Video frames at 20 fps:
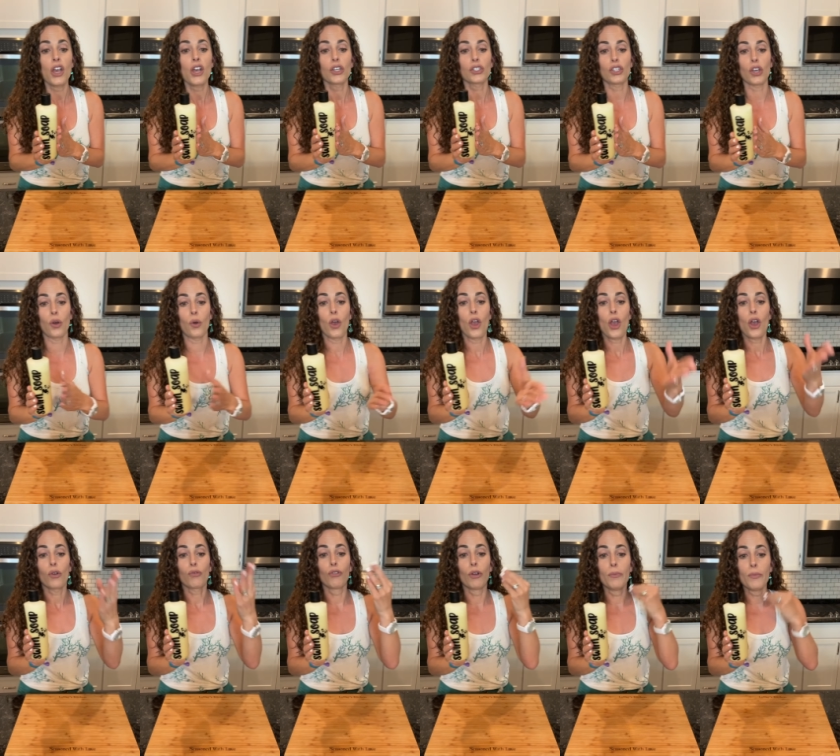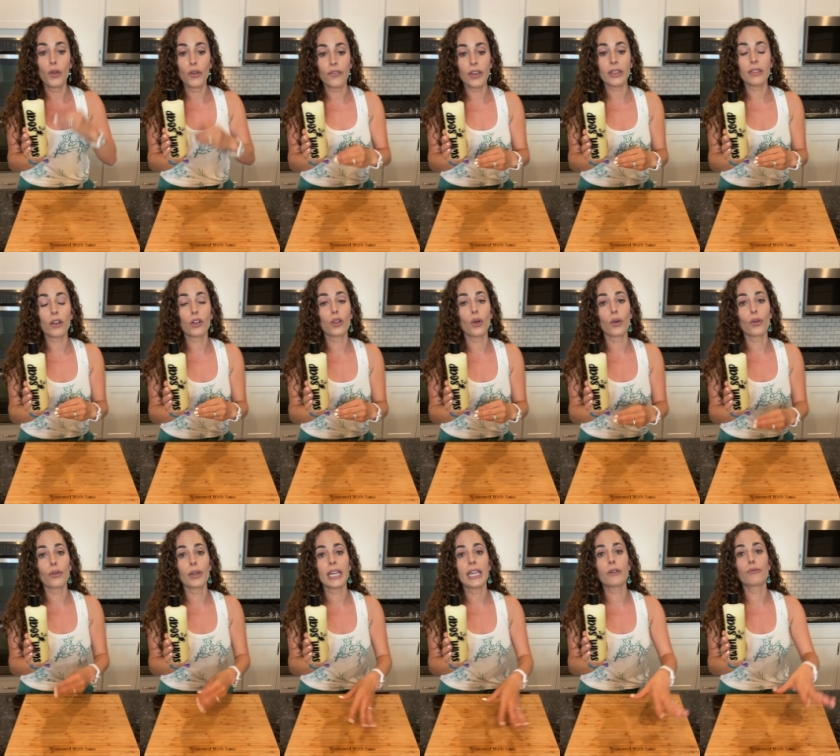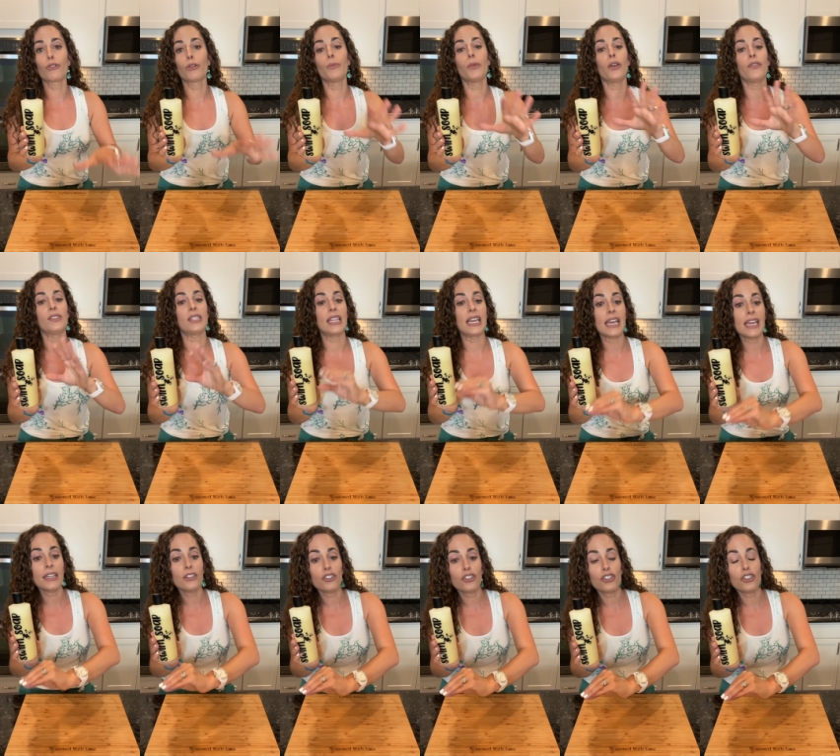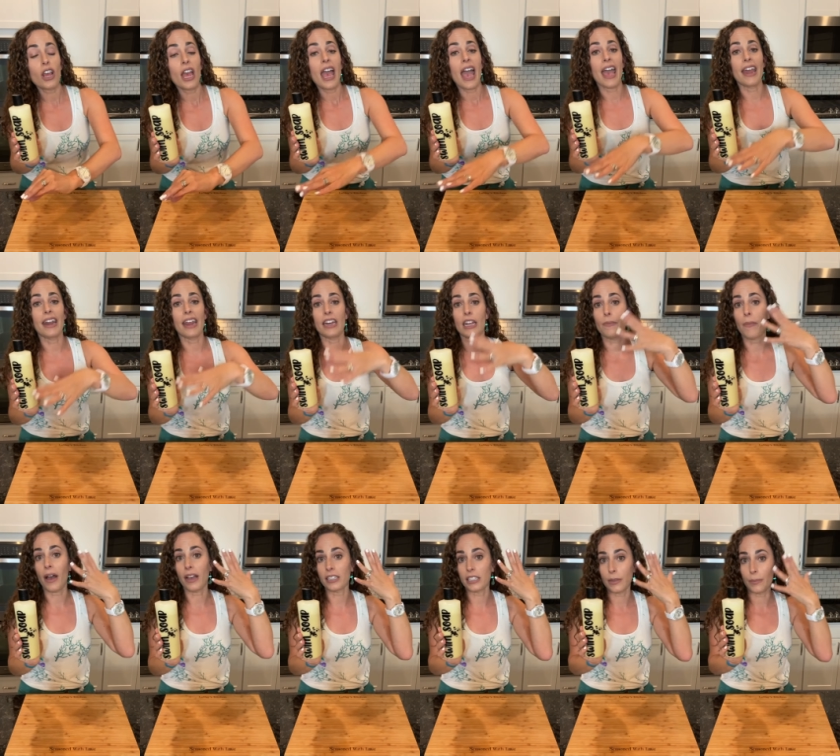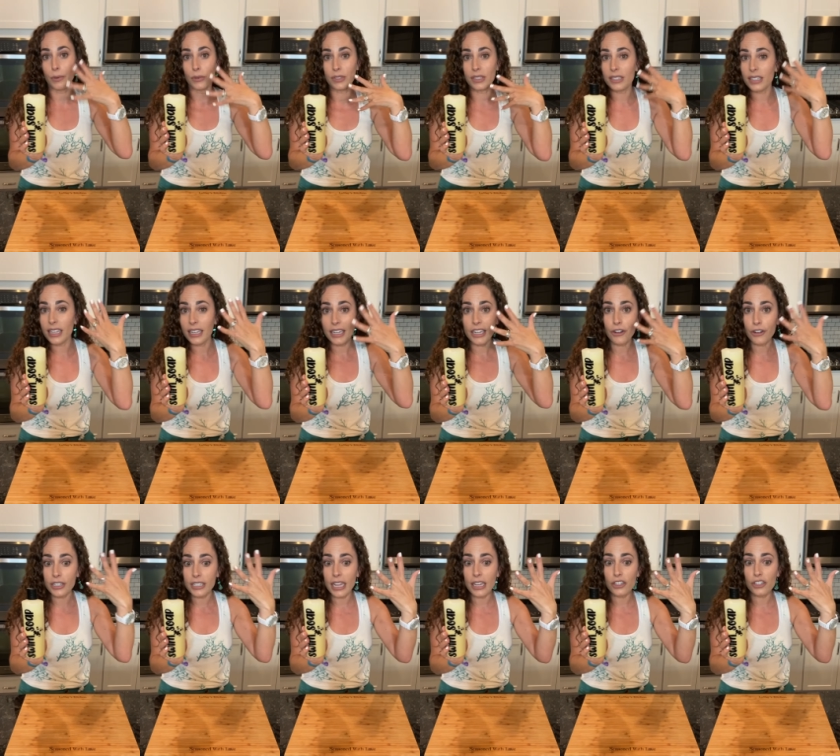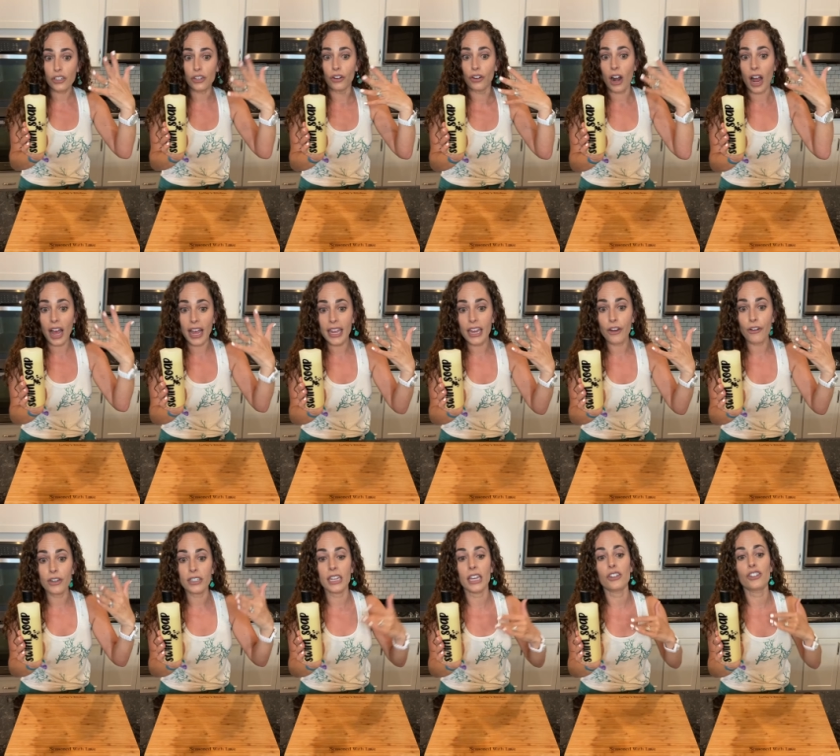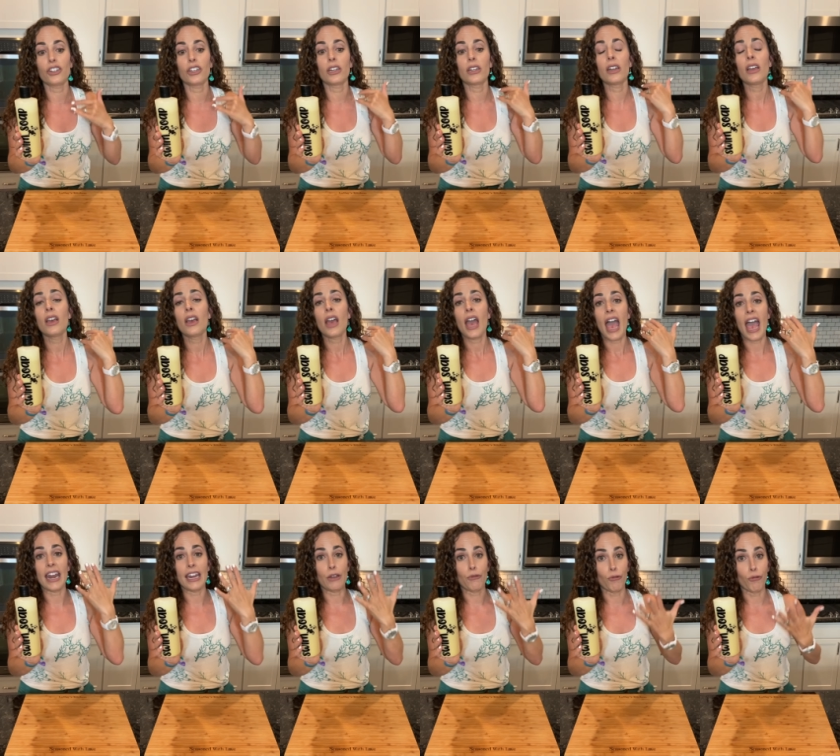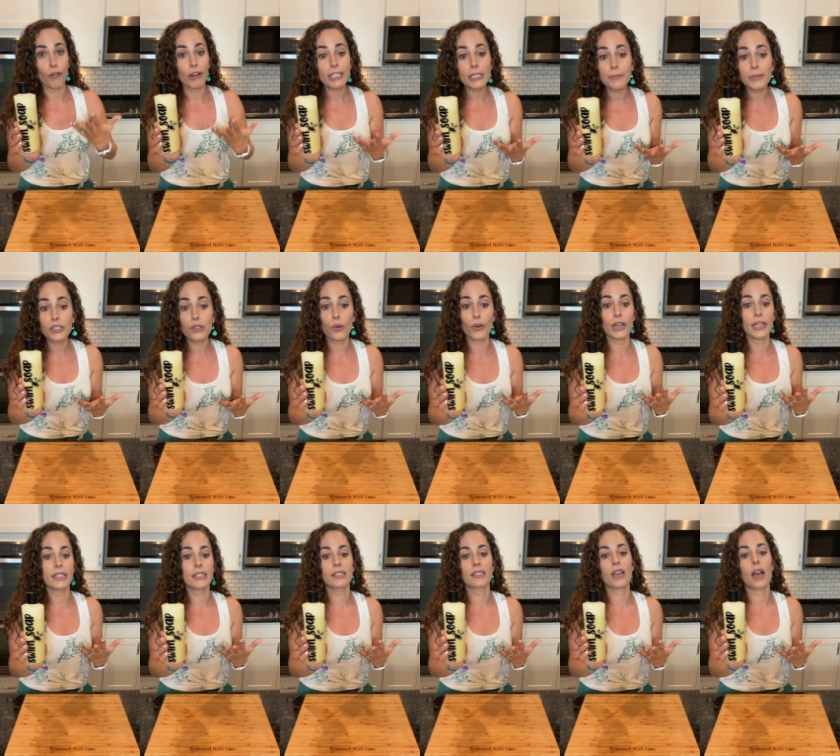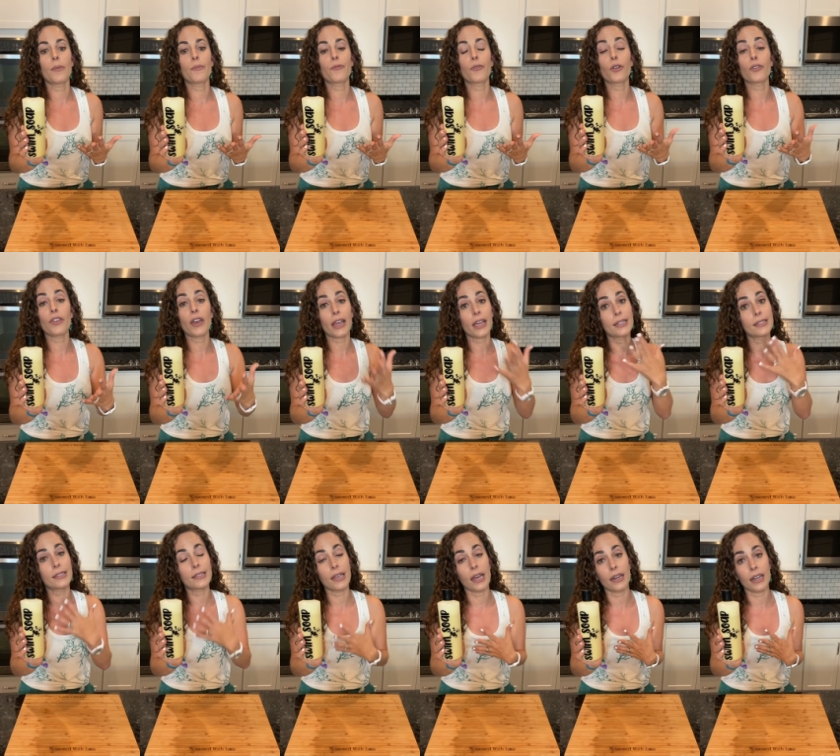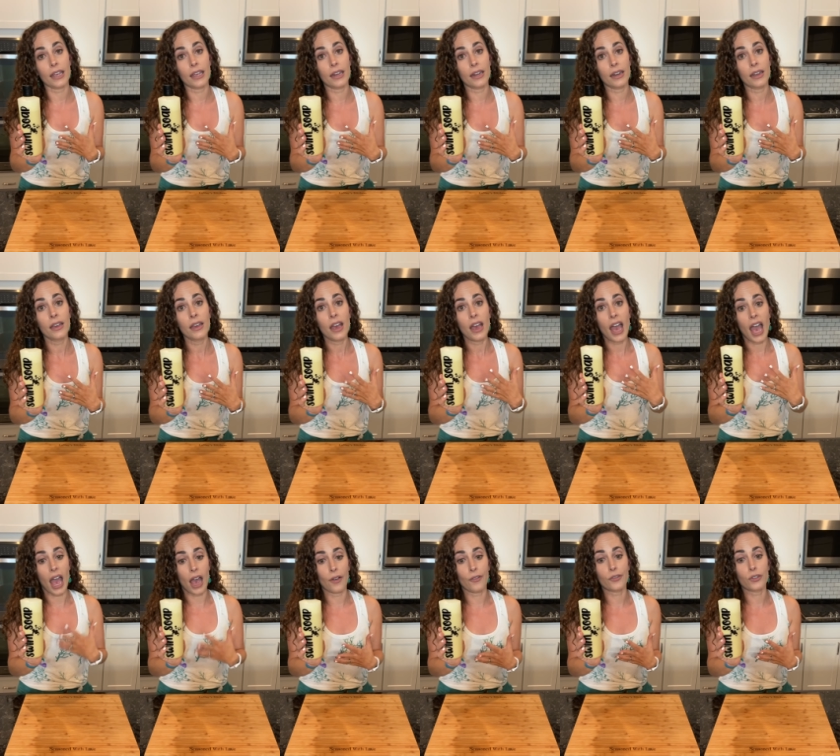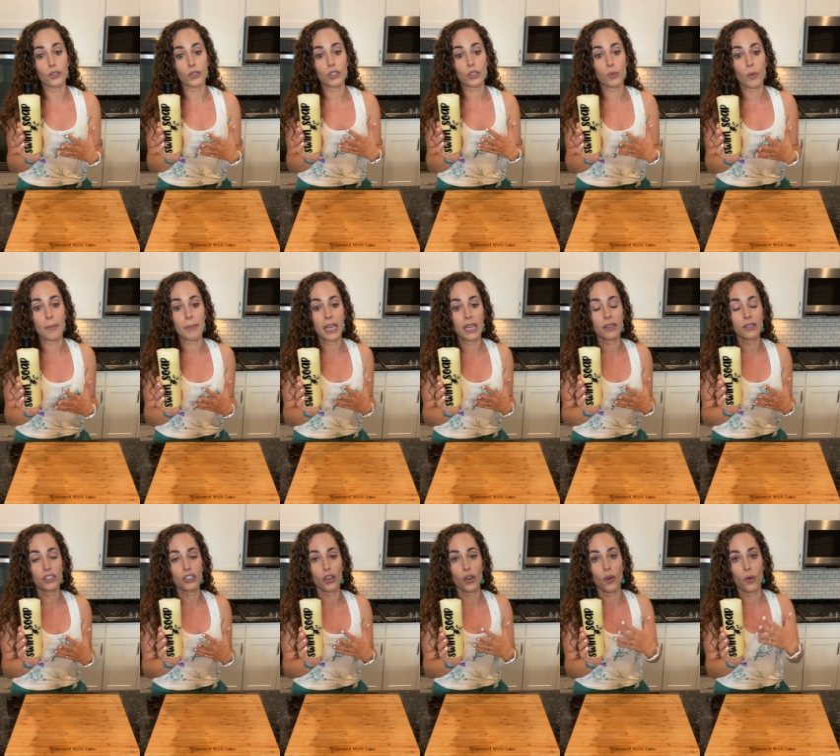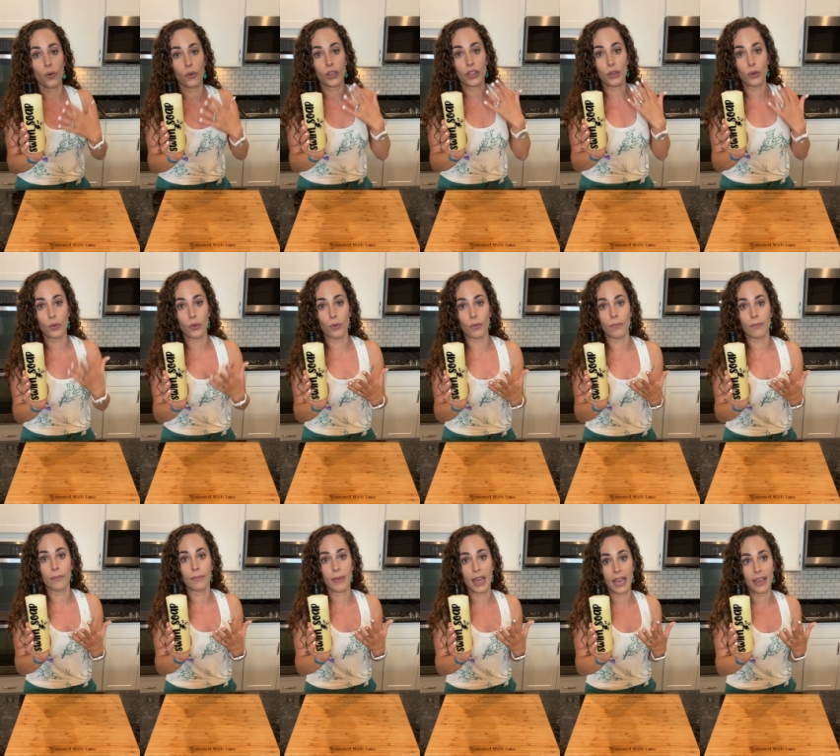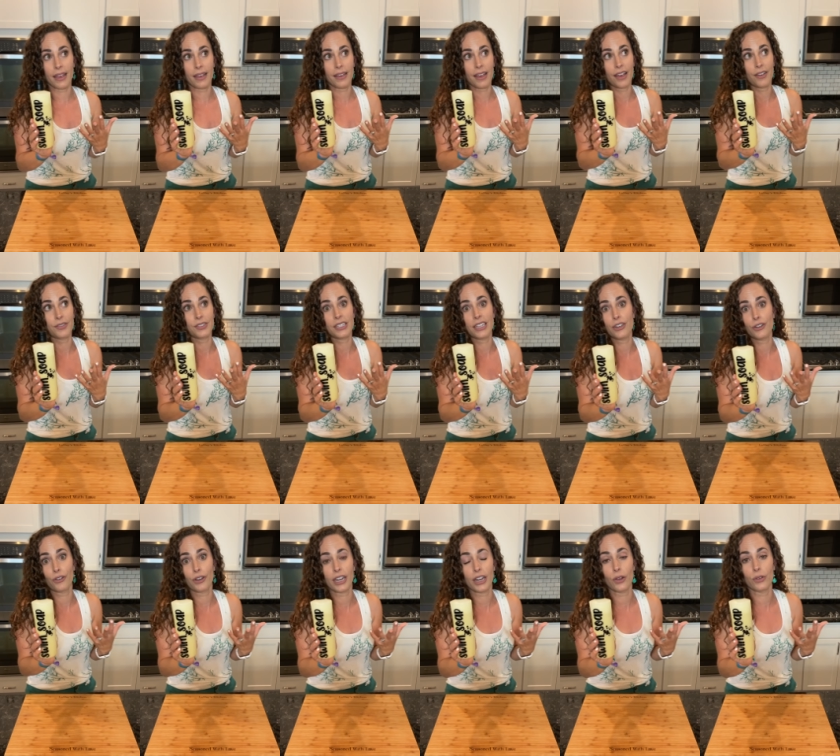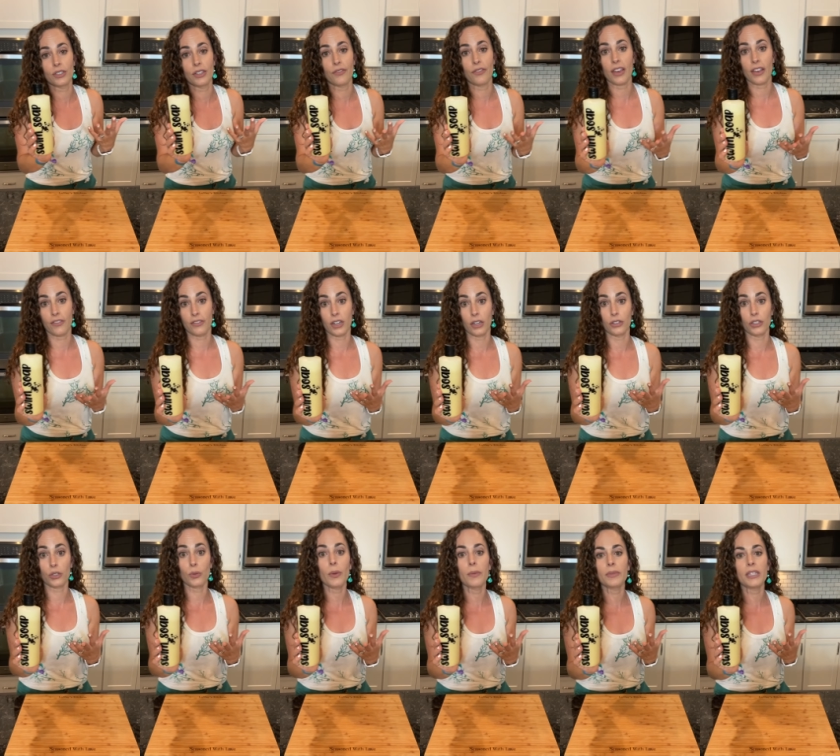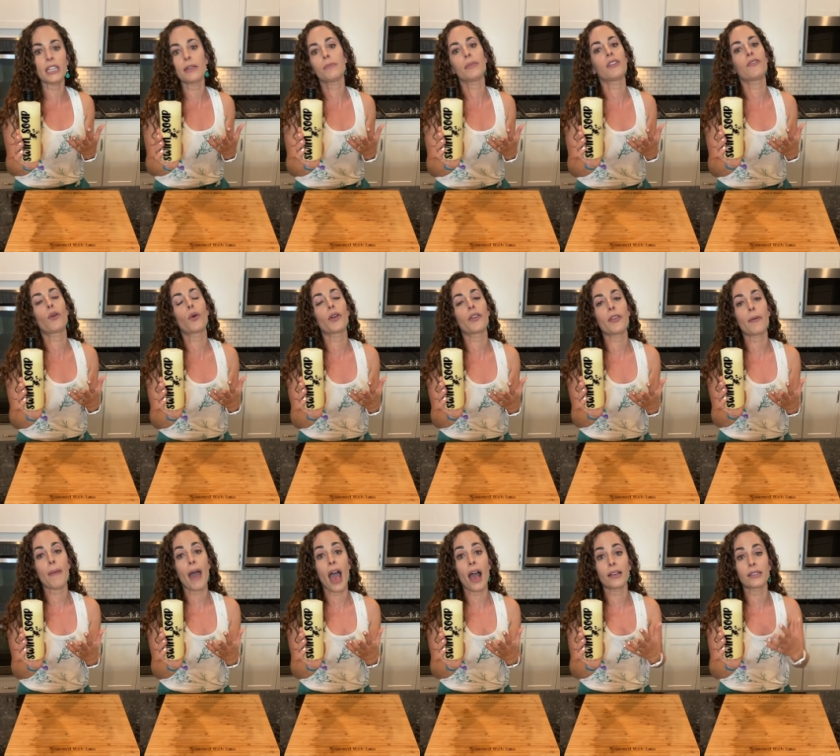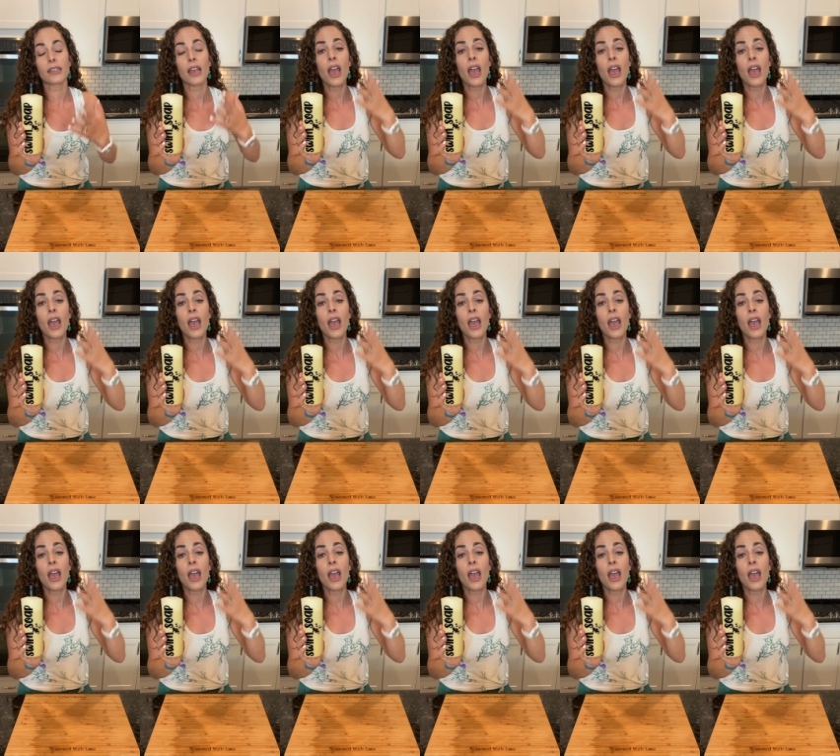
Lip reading: So removing the chlorine removes the itch and any possible skin irritation or eye irritation, any respiratory discomfort that can set in after swimming. So you may have seen your kiddos, if they've done swim team before in the past,